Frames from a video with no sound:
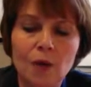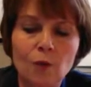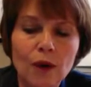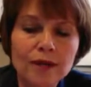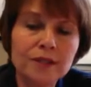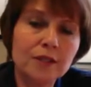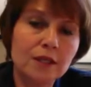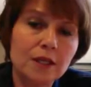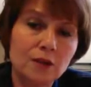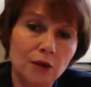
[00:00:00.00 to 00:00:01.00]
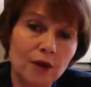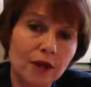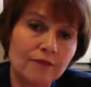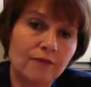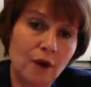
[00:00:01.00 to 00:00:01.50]
Was your
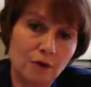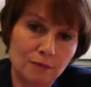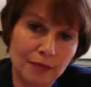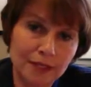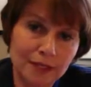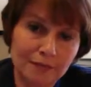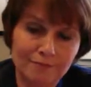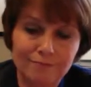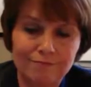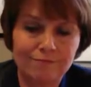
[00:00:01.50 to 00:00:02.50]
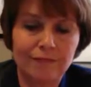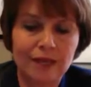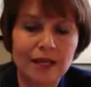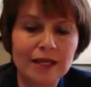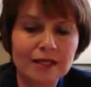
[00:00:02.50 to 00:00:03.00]
involvement
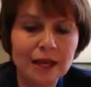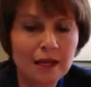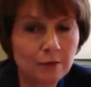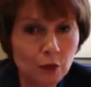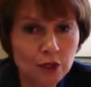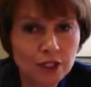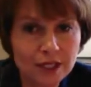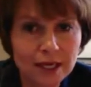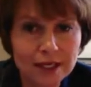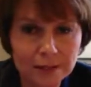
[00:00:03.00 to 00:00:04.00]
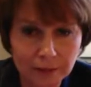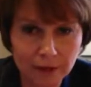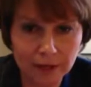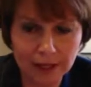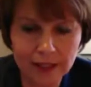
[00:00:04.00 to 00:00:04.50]
in an abortion
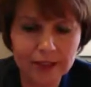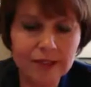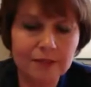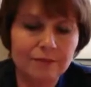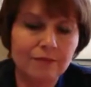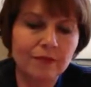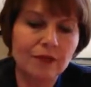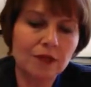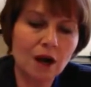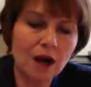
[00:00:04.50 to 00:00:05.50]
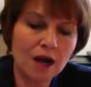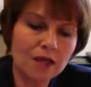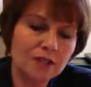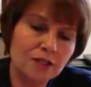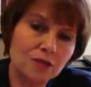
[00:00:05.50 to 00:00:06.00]
experience
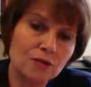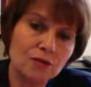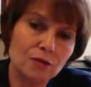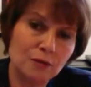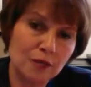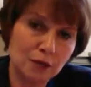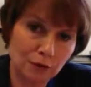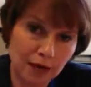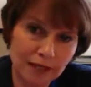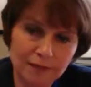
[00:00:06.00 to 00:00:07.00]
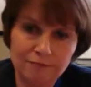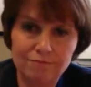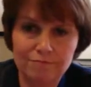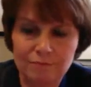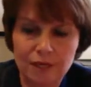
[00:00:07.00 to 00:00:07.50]
caused you to regret
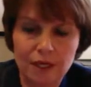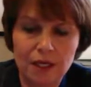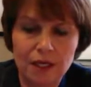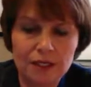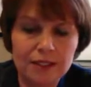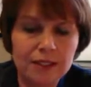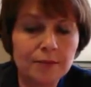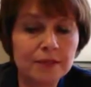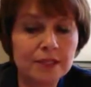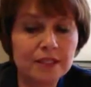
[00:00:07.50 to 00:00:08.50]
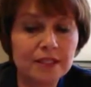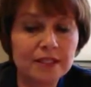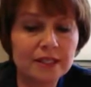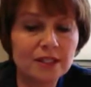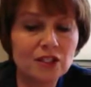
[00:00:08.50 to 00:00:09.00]
some of the
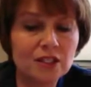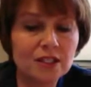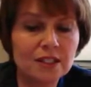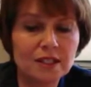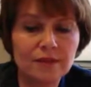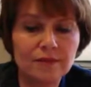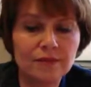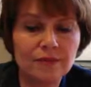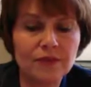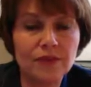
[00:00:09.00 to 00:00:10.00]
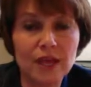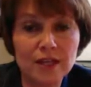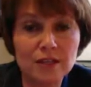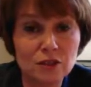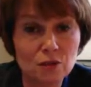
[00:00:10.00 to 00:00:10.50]
decisions
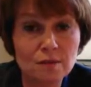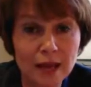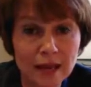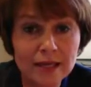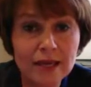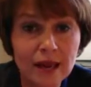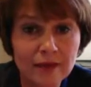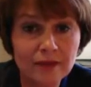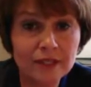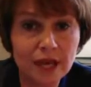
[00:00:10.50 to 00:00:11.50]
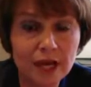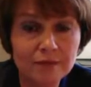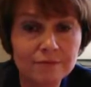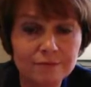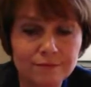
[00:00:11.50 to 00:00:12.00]
that you made at the time?